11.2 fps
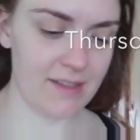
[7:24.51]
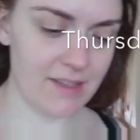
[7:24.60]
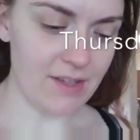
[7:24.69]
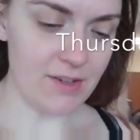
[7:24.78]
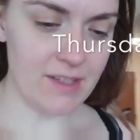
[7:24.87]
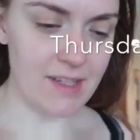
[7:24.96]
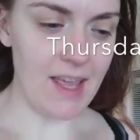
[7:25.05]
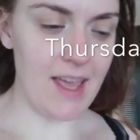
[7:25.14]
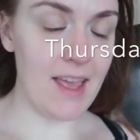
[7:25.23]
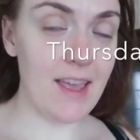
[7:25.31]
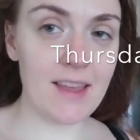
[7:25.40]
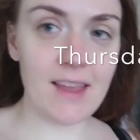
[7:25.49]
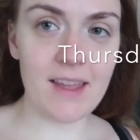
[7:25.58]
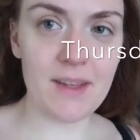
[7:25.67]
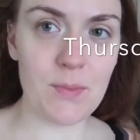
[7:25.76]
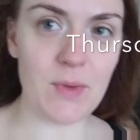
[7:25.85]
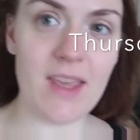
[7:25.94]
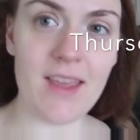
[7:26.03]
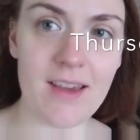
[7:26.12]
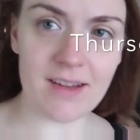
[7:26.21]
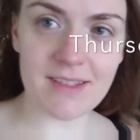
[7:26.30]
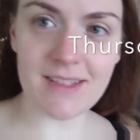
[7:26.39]
Thursday, and we
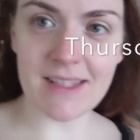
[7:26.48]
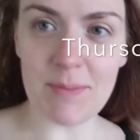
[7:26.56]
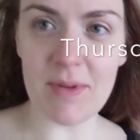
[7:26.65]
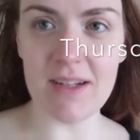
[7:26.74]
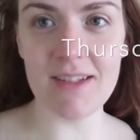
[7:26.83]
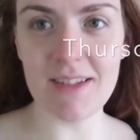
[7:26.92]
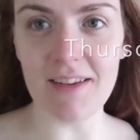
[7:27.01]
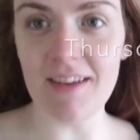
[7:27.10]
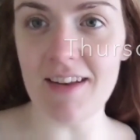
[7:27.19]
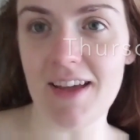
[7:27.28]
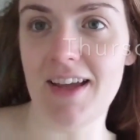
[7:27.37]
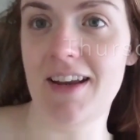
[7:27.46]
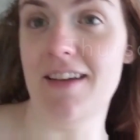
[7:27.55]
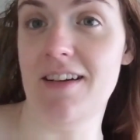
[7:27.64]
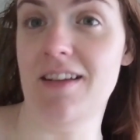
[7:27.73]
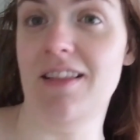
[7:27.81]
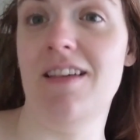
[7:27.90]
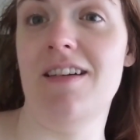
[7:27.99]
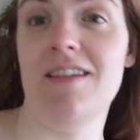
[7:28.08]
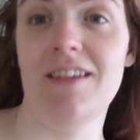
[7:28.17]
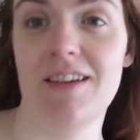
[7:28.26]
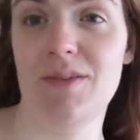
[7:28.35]
got to sleep in until 9 o'clock,
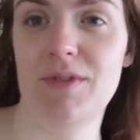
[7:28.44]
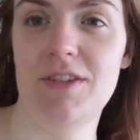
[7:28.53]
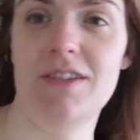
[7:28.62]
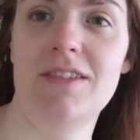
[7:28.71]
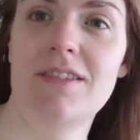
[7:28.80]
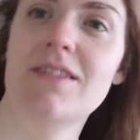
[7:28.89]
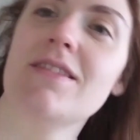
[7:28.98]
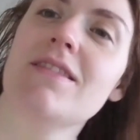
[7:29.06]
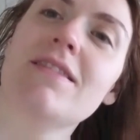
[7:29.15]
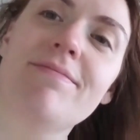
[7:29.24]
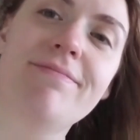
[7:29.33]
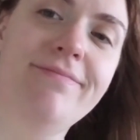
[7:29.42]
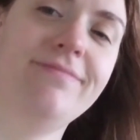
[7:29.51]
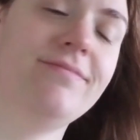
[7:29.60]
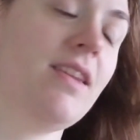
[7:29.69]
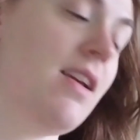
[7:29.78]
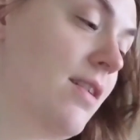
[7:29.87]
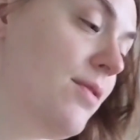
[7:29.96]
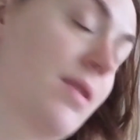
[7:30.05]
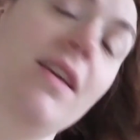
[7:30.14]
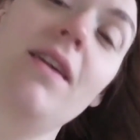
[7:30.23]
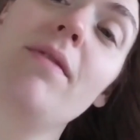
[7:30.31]
which is
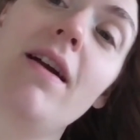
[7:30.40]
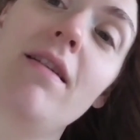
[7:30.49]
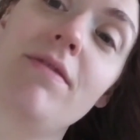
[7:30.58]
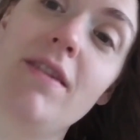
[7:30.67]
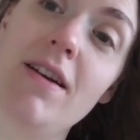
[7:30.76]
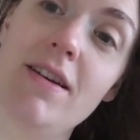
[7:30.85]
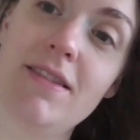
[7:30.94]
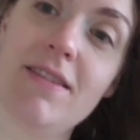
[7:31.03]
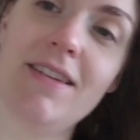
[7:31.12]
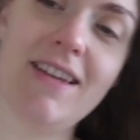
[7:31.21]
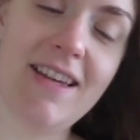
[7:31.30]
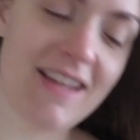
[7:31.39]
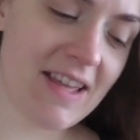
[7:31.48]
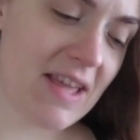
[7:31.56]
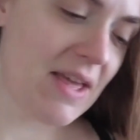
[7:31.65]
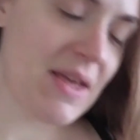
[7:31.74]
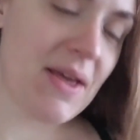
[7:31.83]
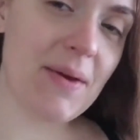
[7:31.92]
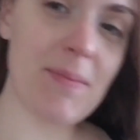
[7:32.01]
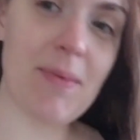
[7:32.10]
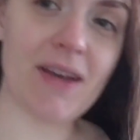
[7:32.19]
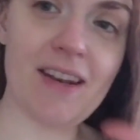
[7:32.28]
really rare for us.
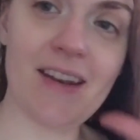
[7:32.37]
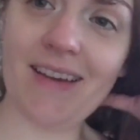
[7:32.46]
But,